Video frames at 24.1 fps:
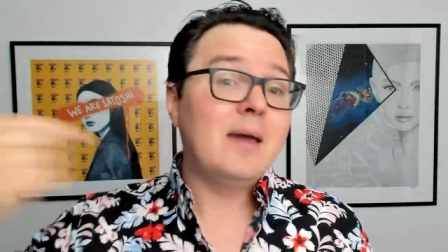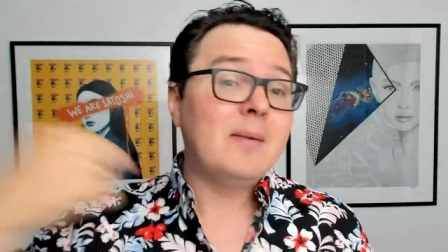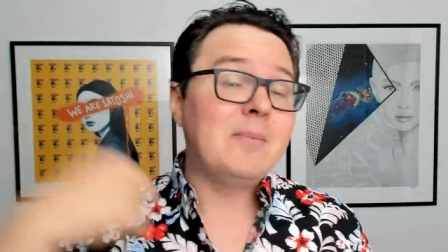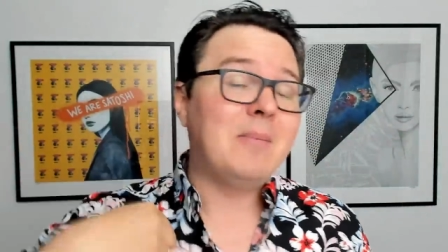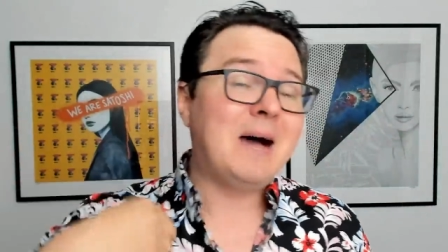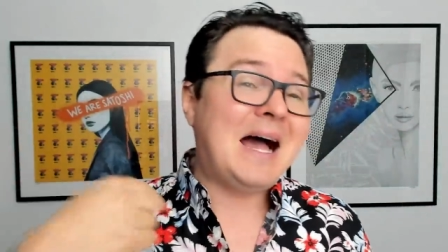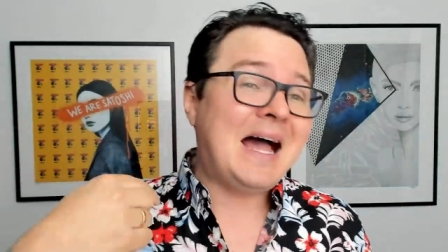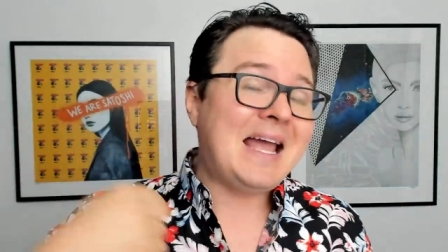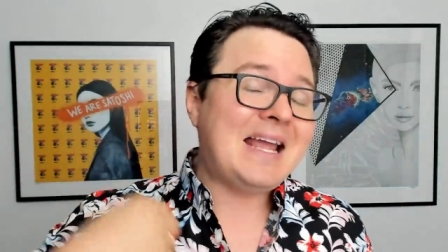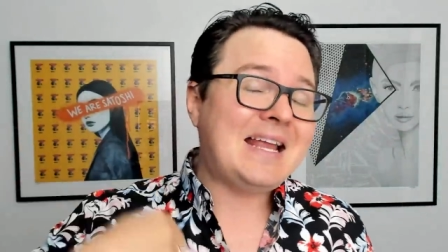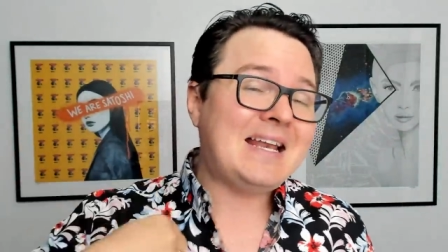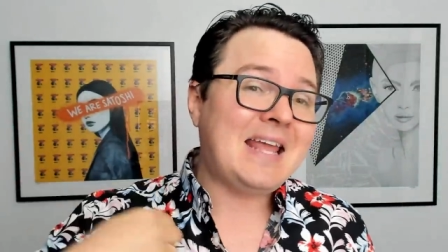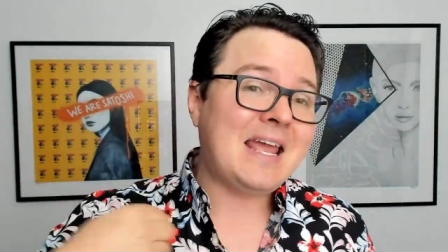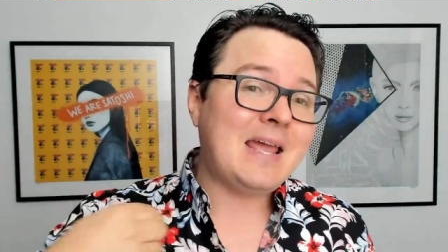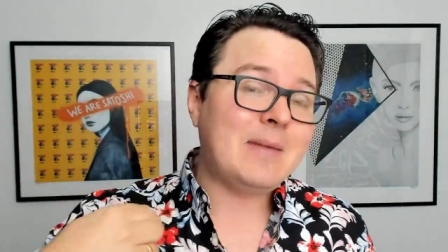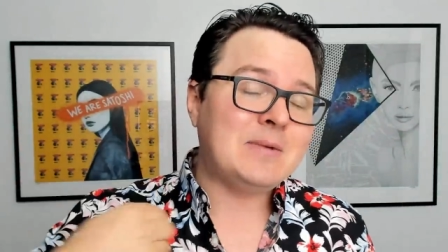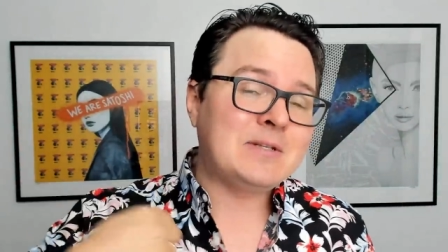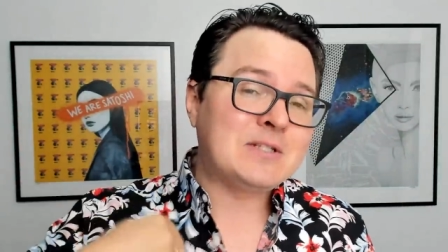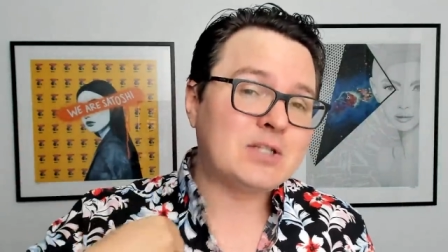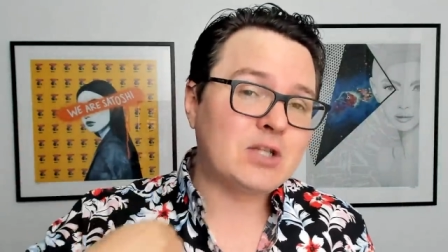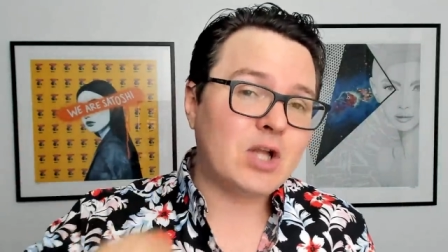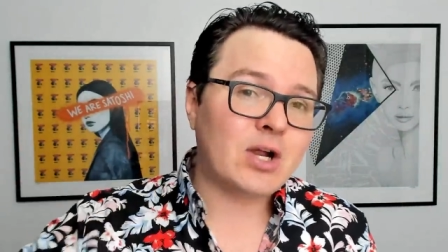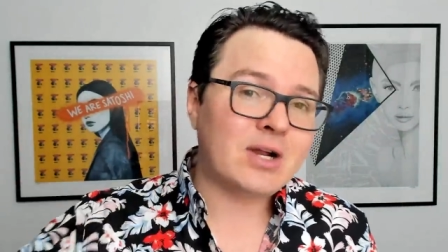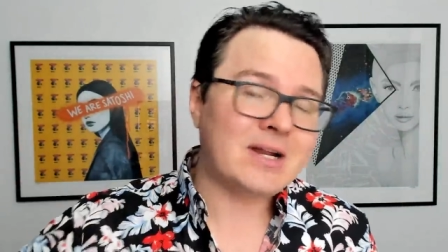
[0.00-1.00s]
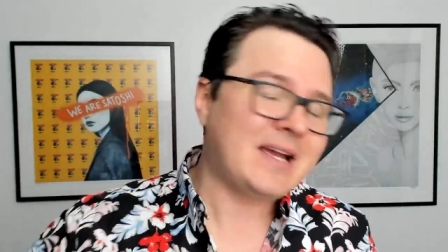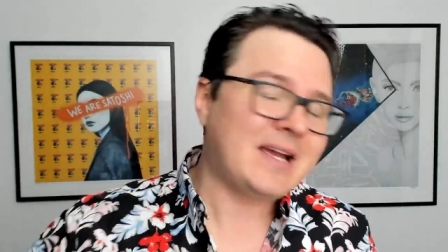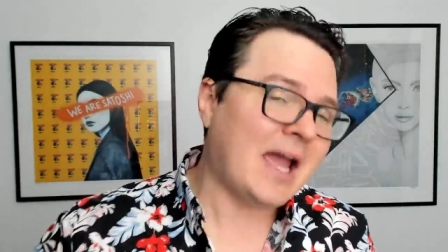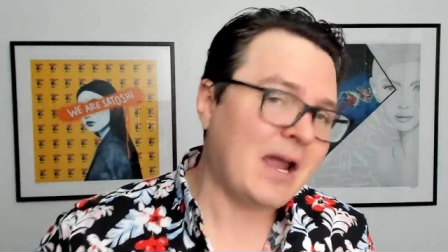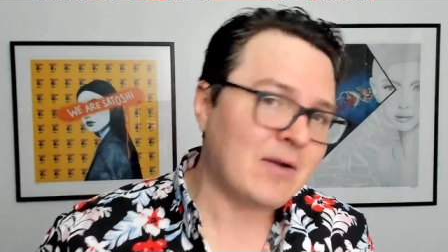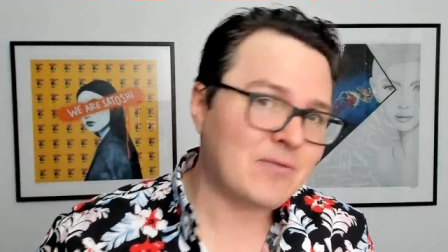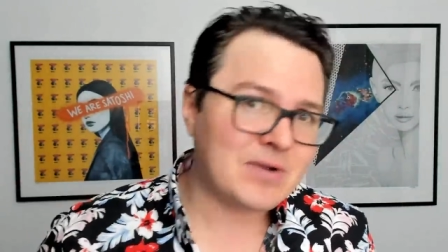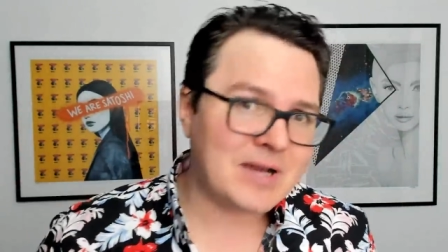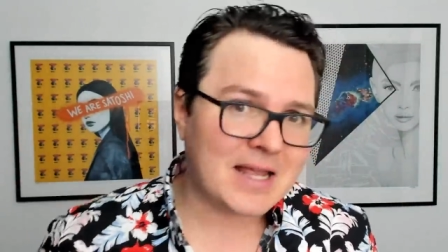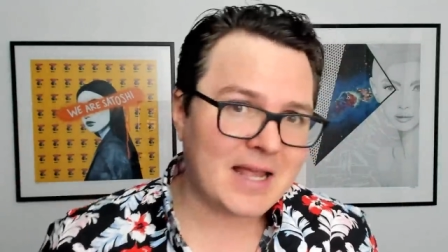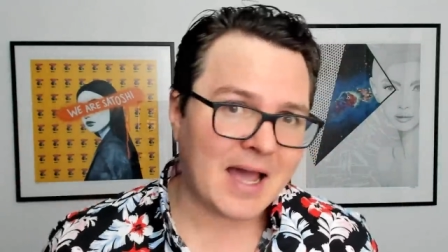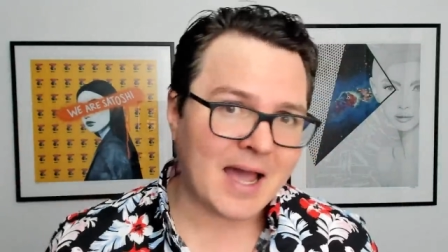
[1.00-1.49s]
My name is Lark.
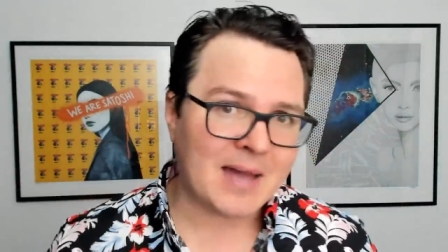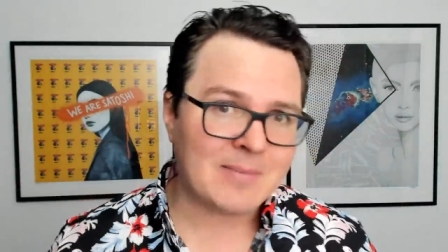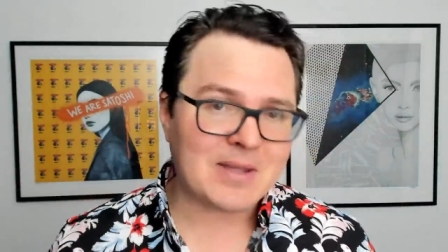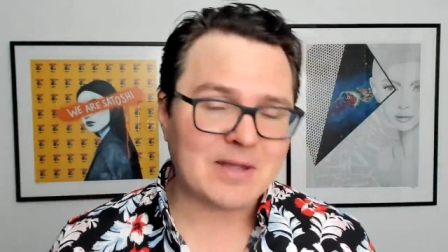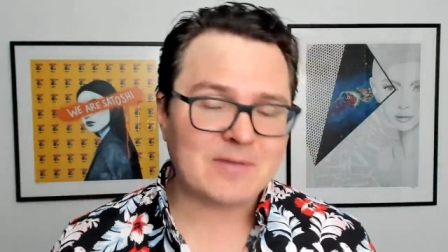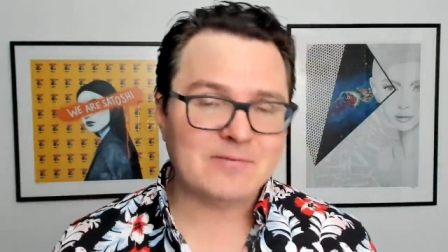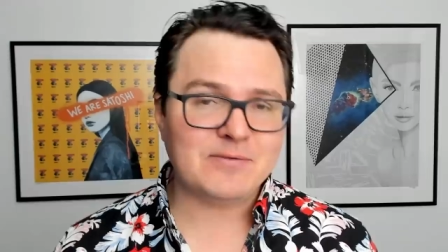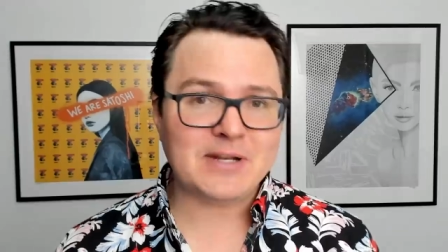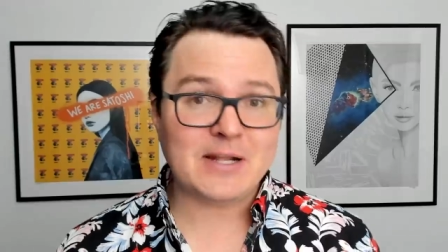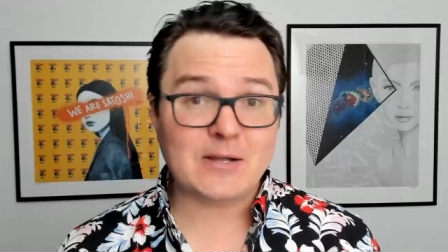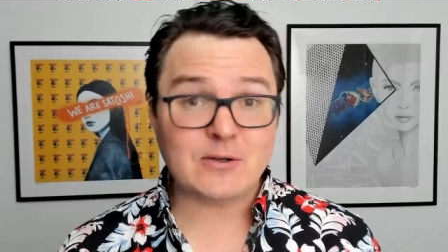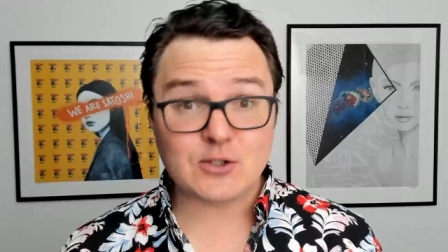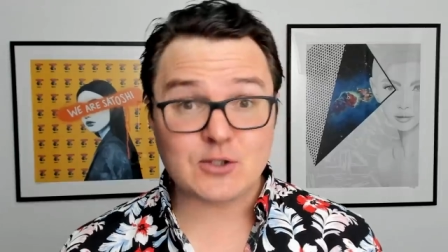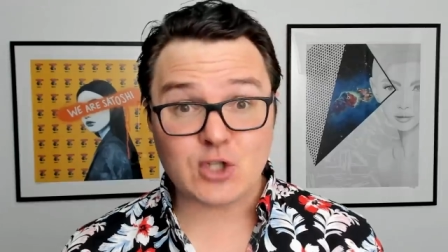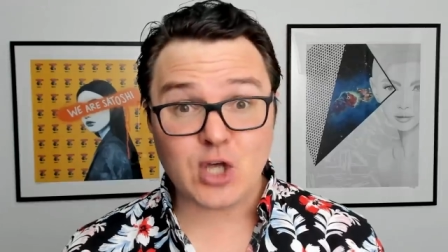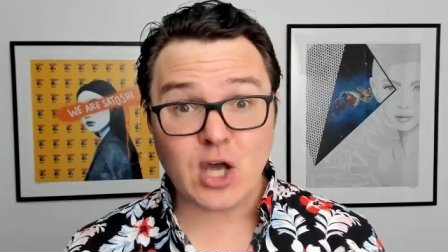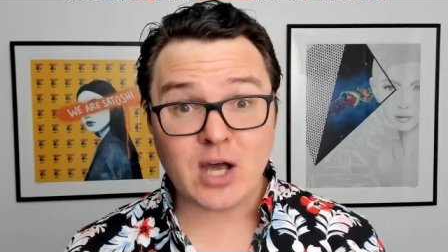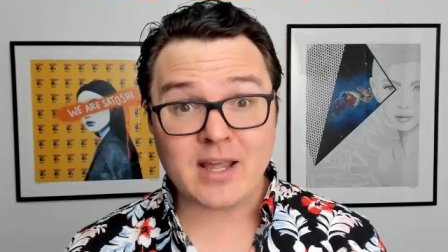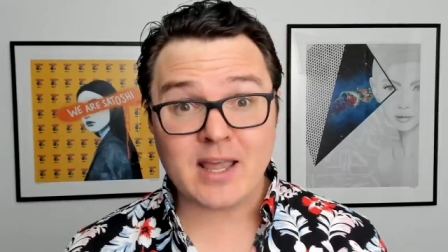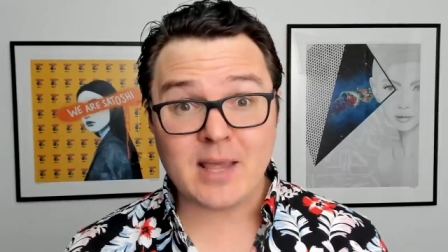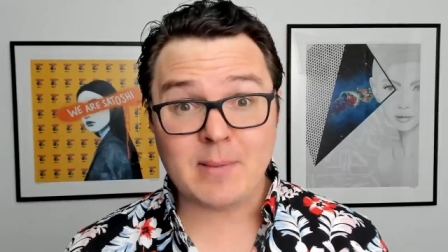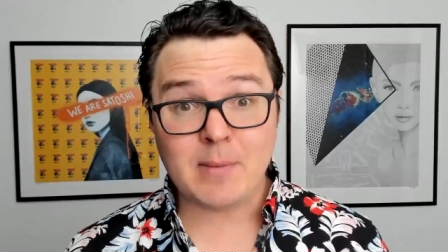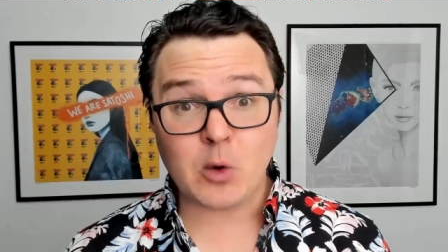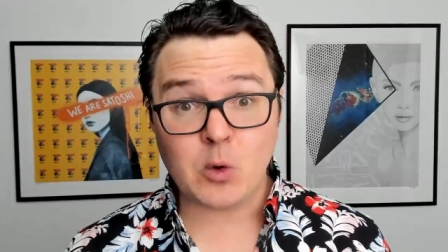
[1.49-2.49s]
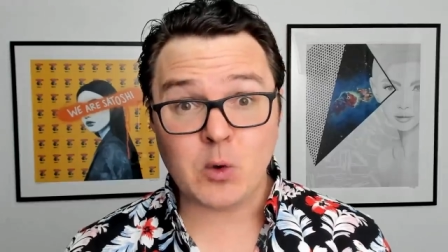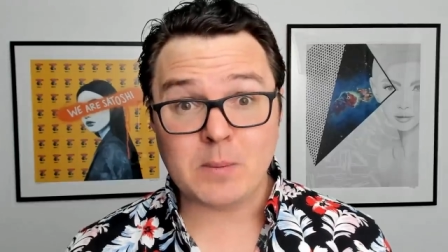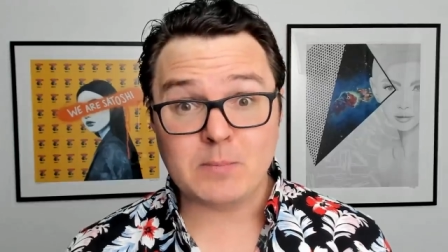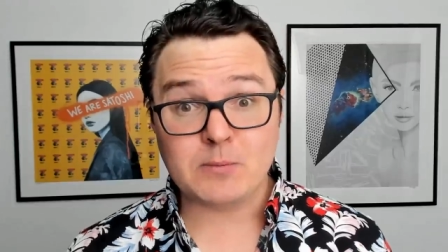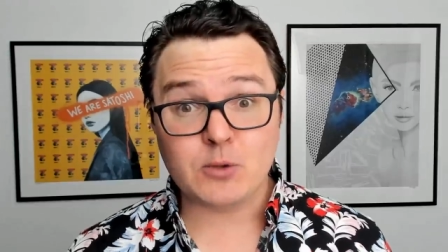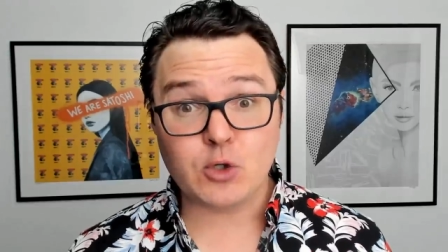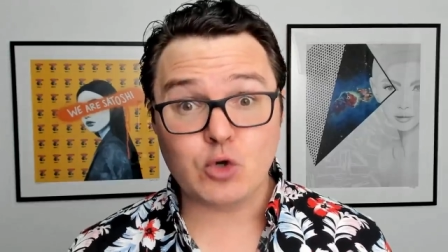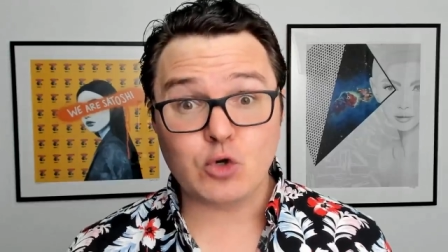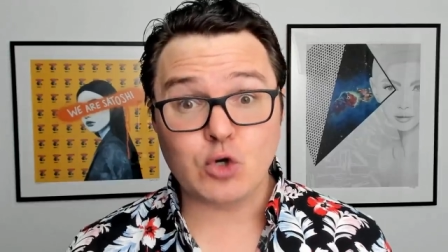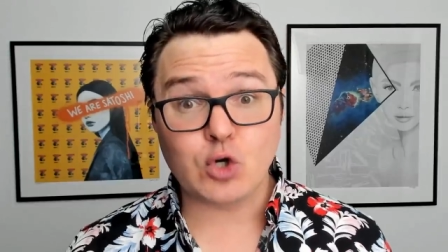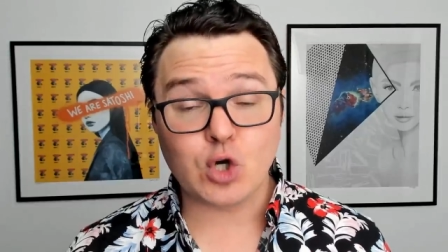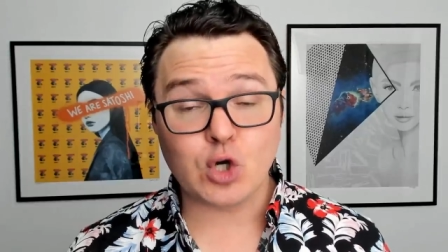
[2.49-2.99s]
Every day I make videos talking about
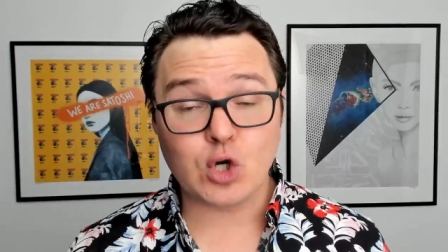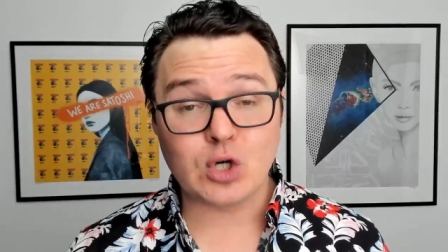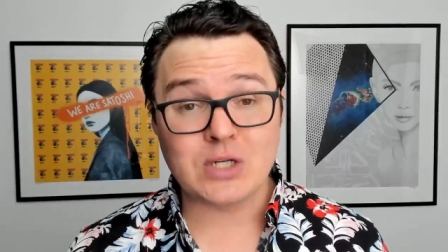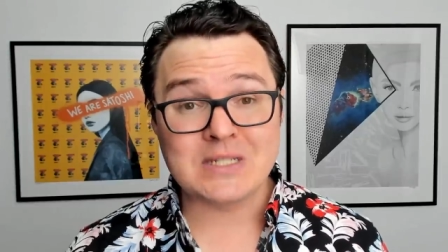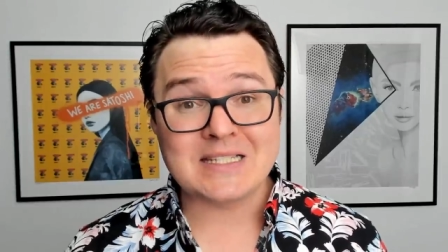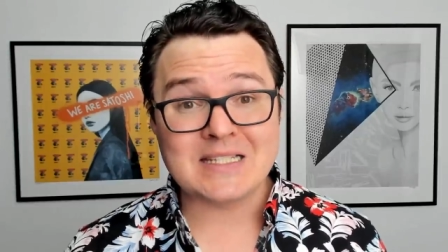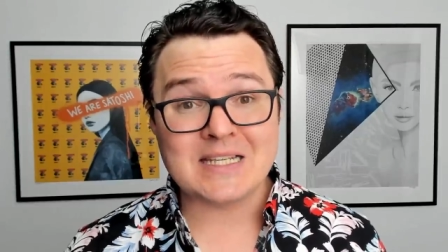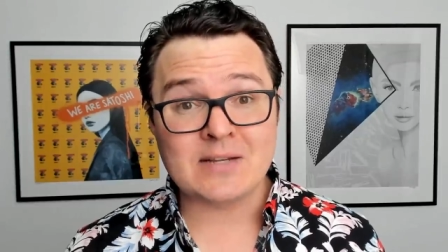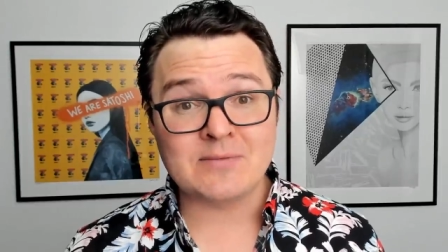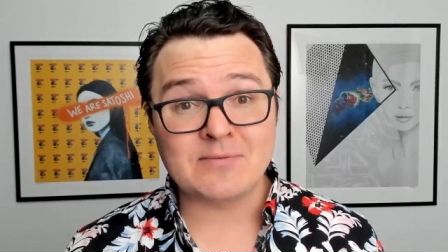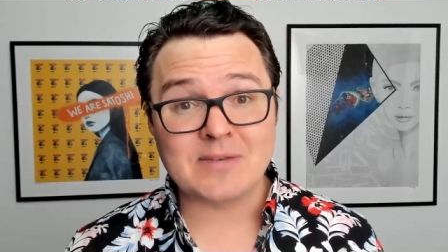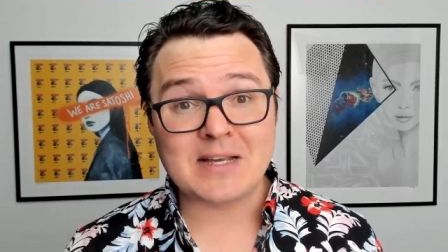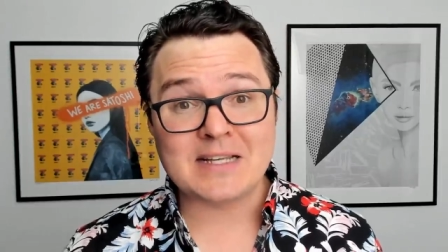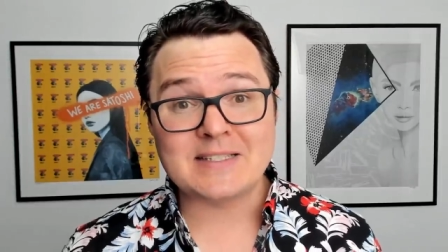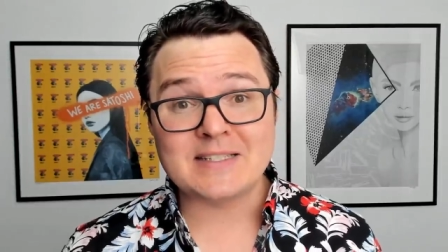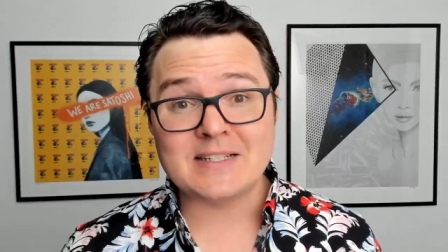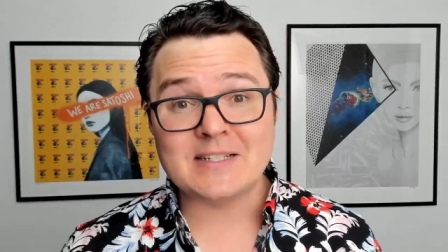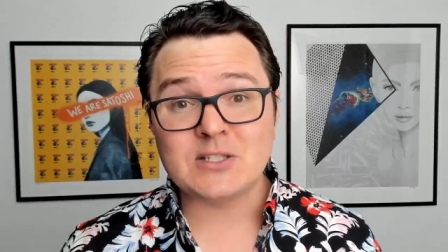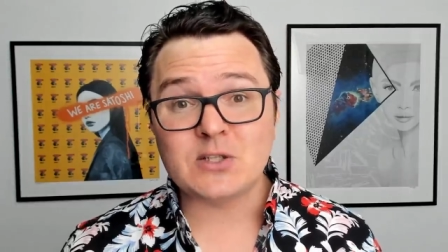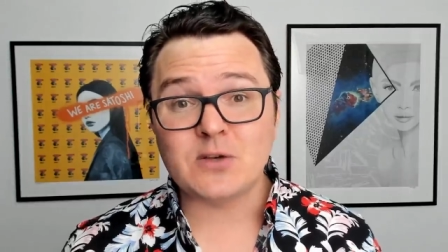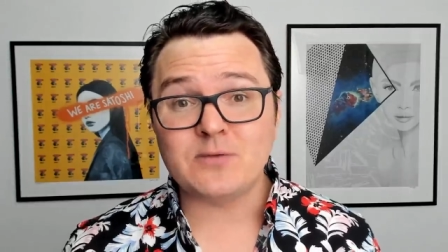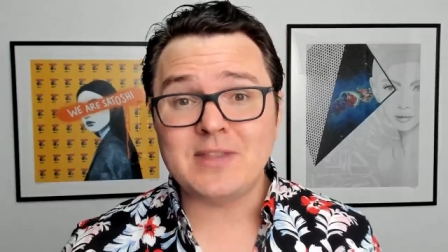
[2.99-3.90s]
cryptocurrency investing,